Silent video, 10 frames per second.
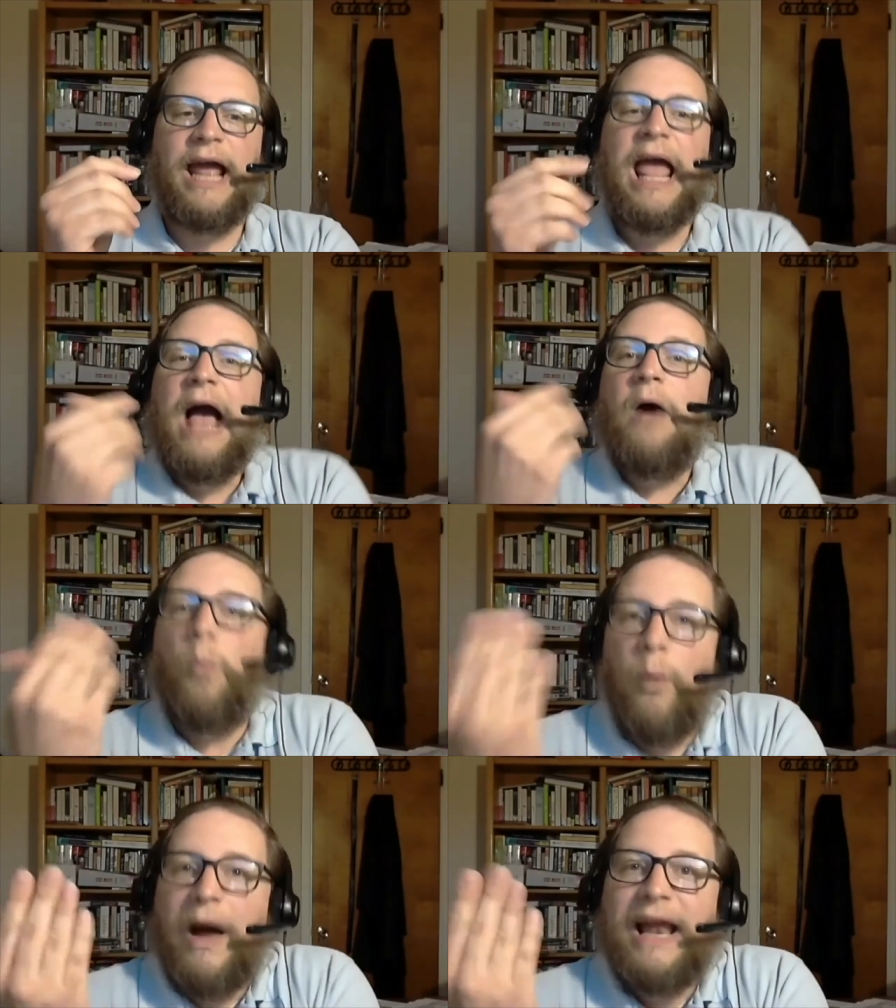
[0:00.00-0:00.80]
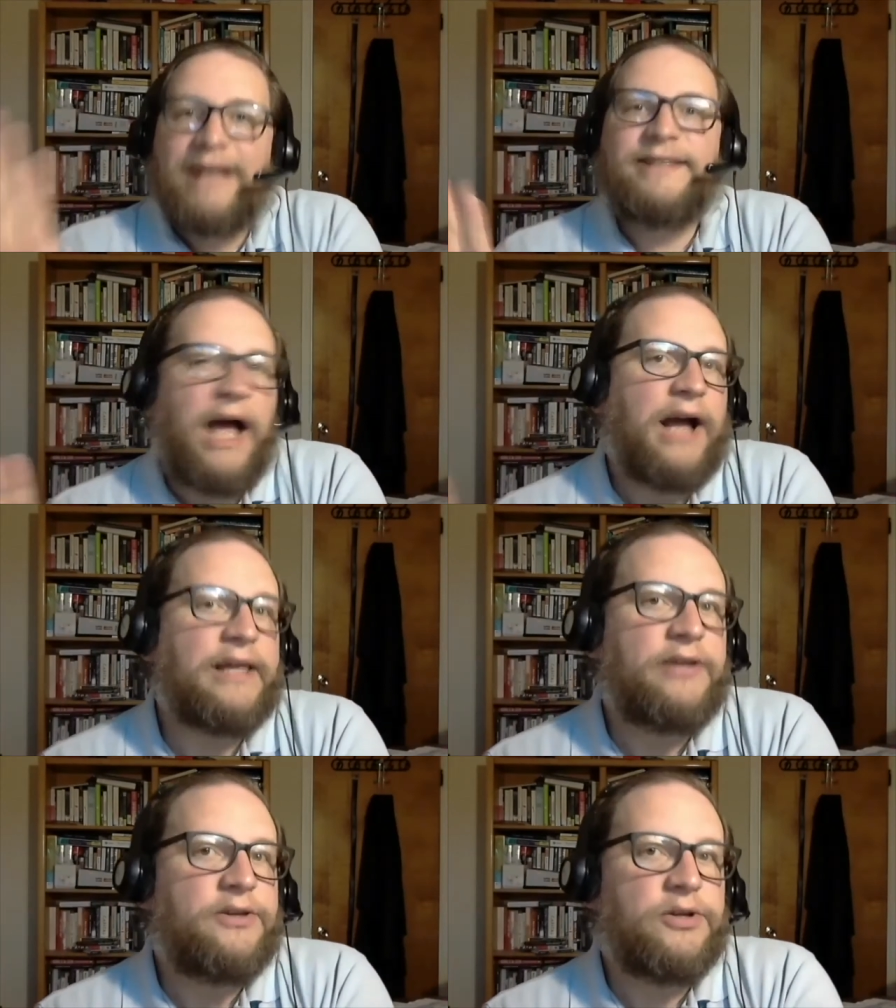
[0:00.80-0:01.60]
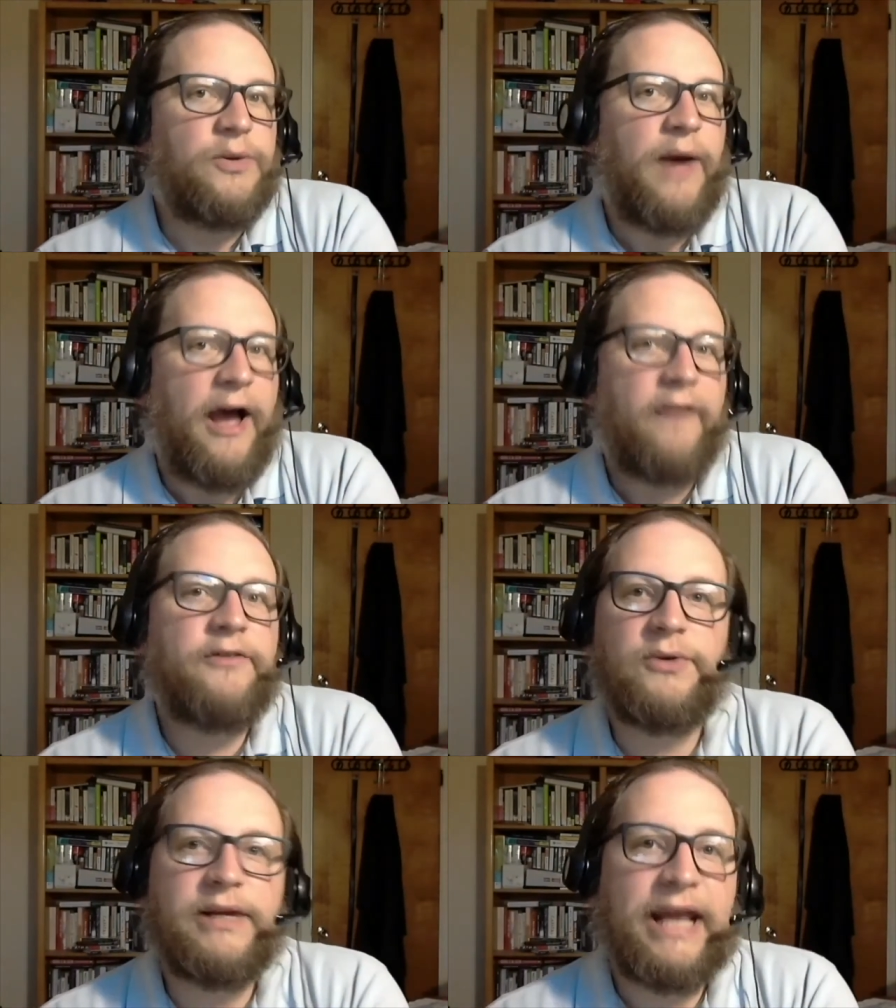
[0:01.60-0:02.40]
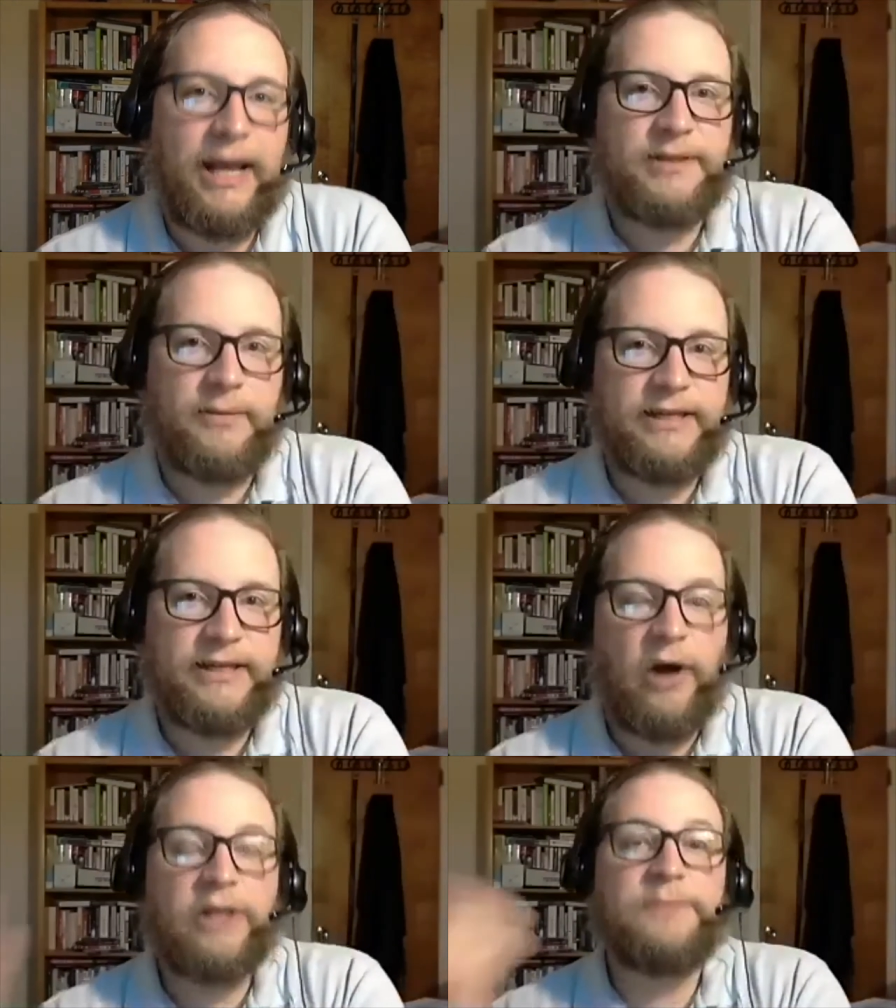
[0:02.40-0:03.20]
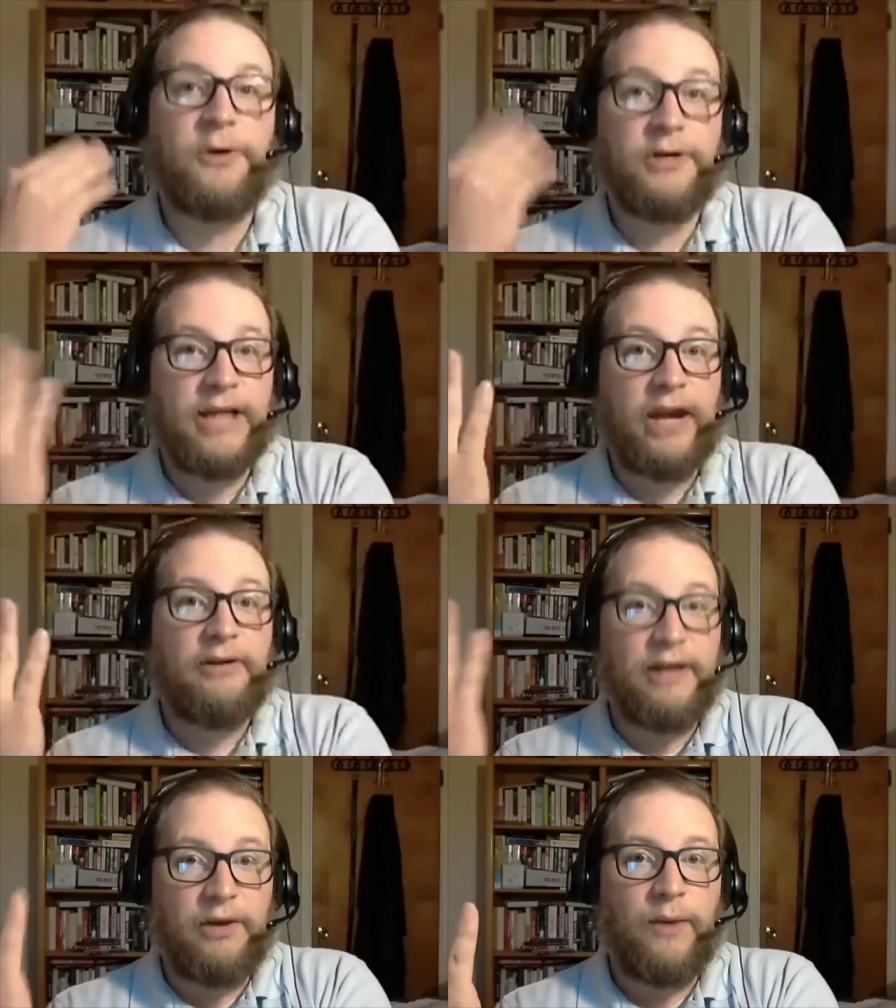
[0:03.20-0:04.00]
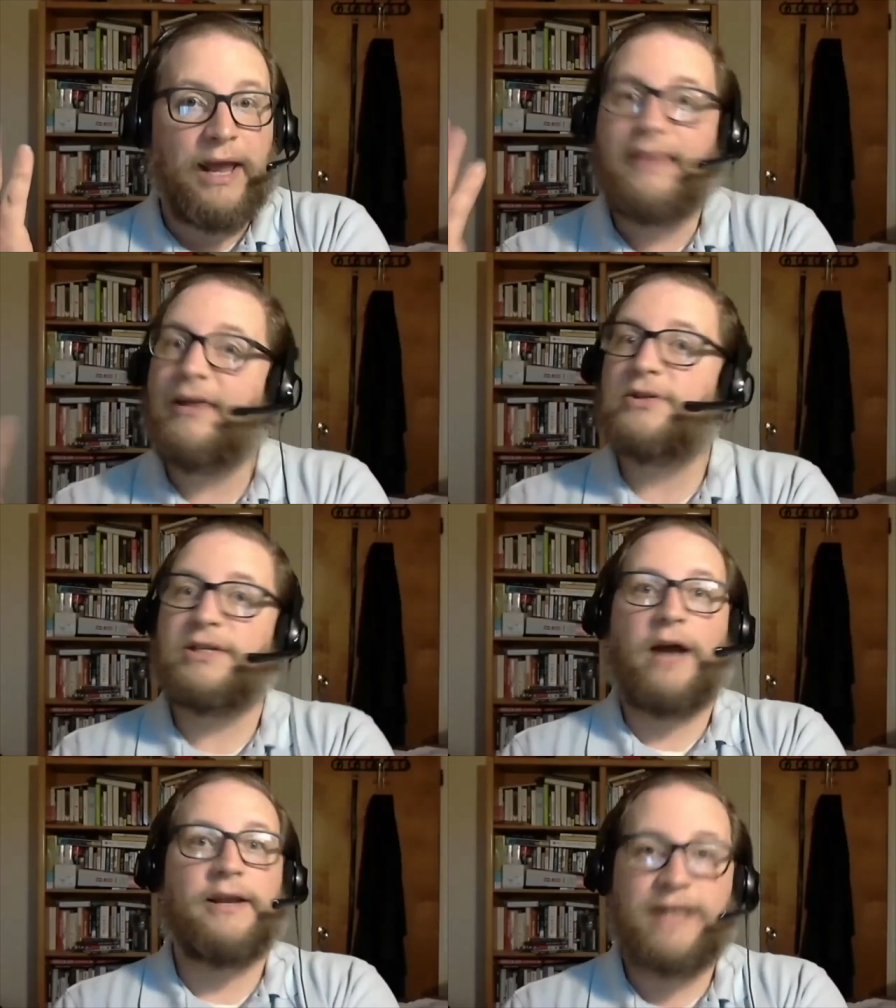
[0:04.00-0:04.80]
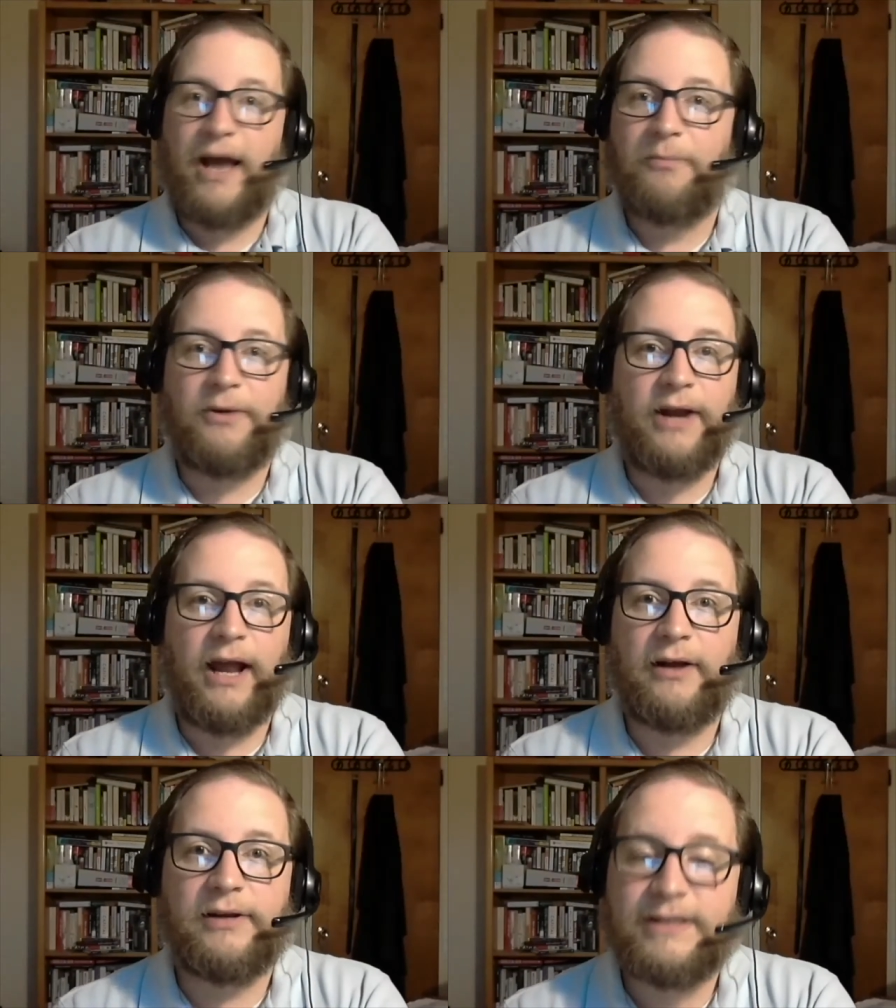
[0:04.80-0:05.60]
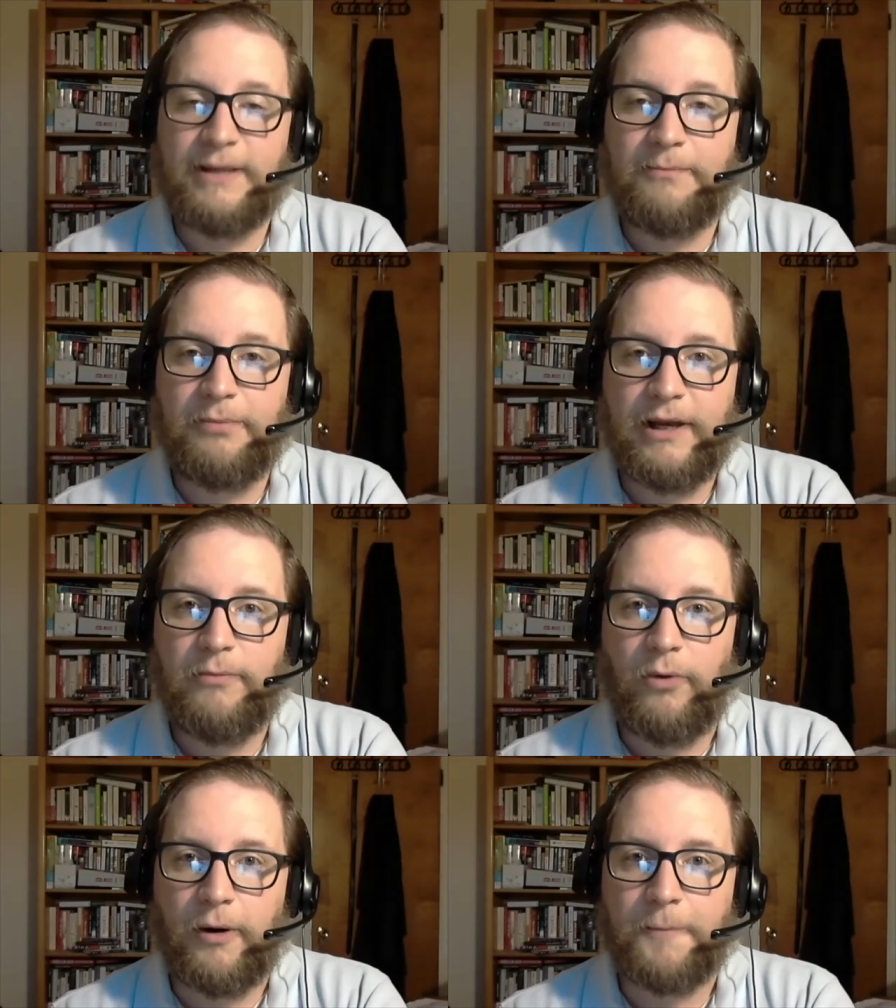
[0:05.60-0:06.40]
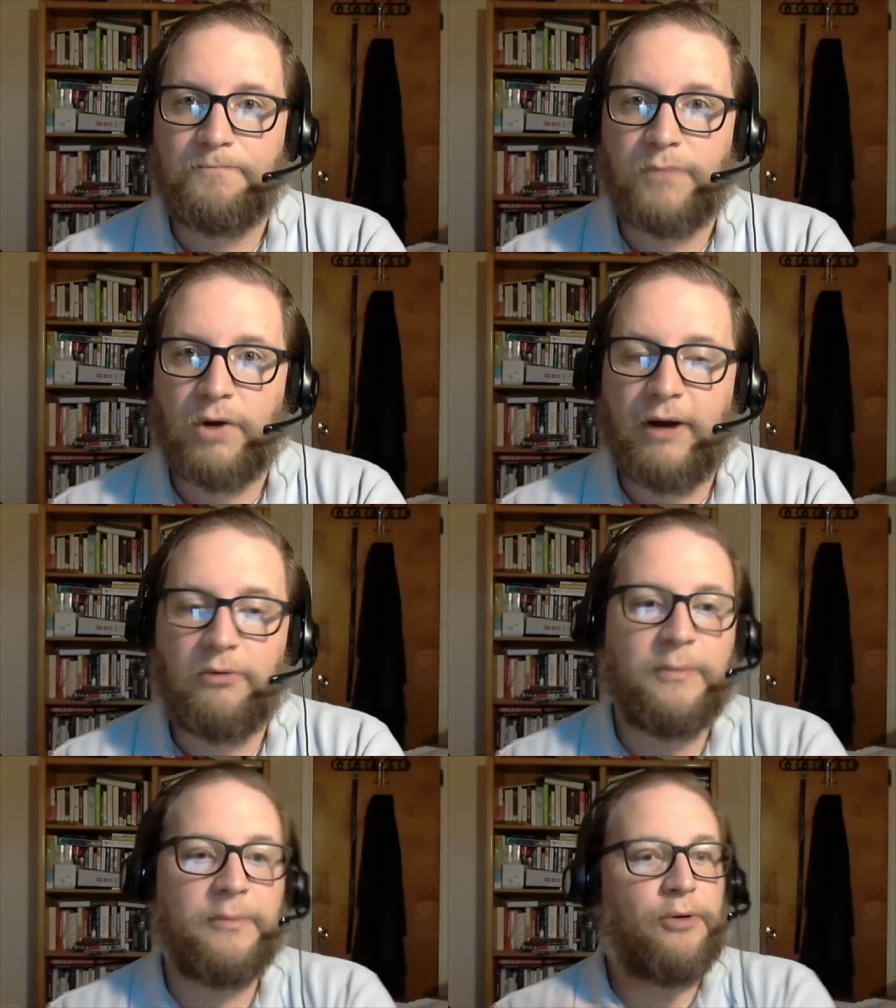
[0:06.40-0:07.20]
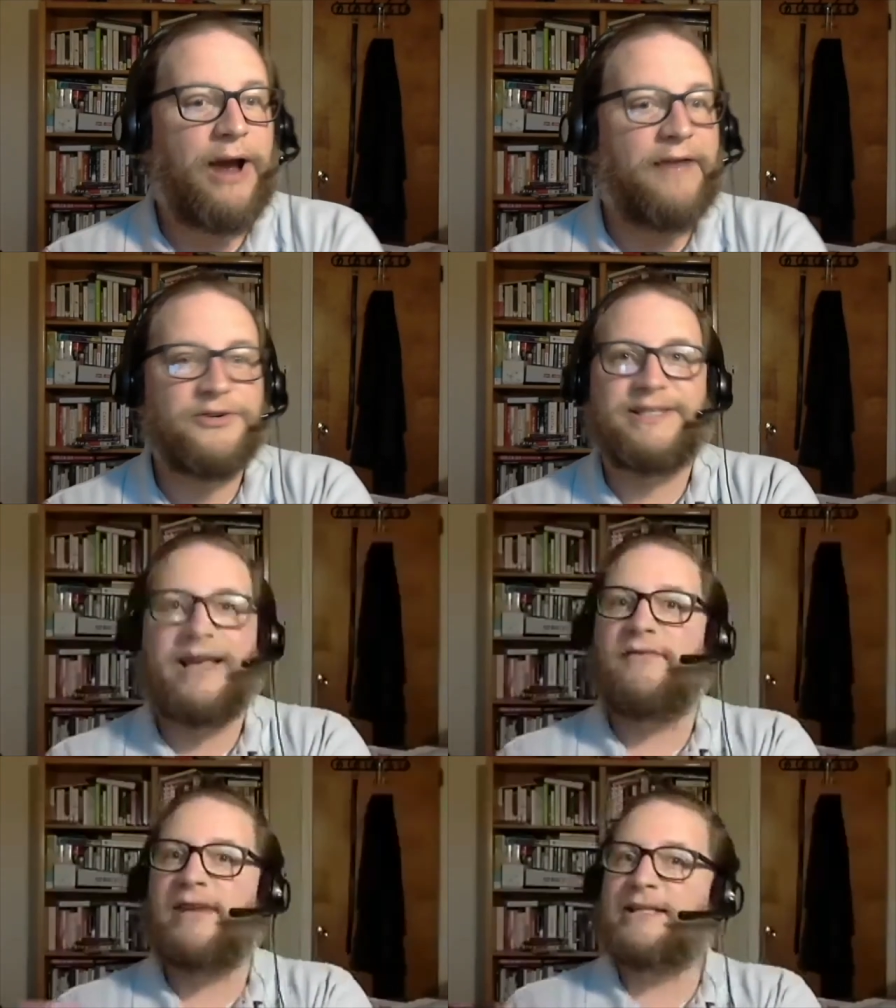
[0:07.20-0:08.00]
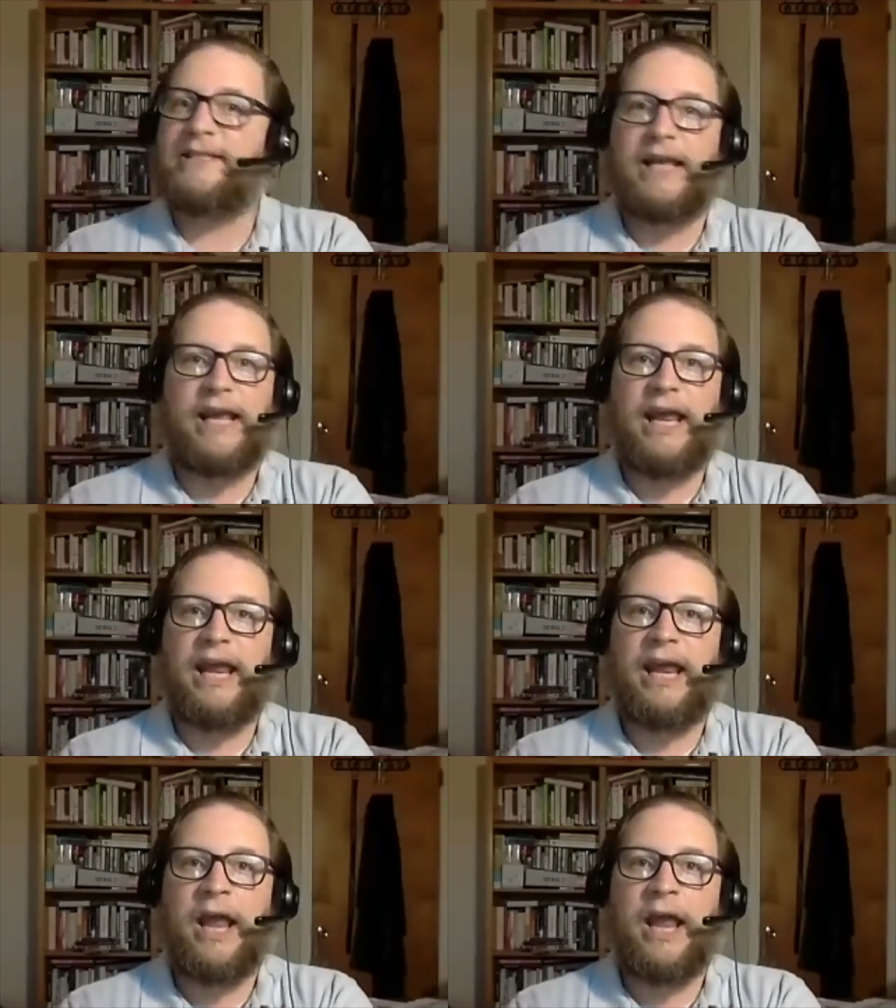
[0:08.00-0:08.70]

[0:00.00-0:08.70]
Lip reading: what exactly do you have to do to keep some of these laws, particularly when there's not a tabernacle and a temple anymore. Right? Remember, after 70 CE,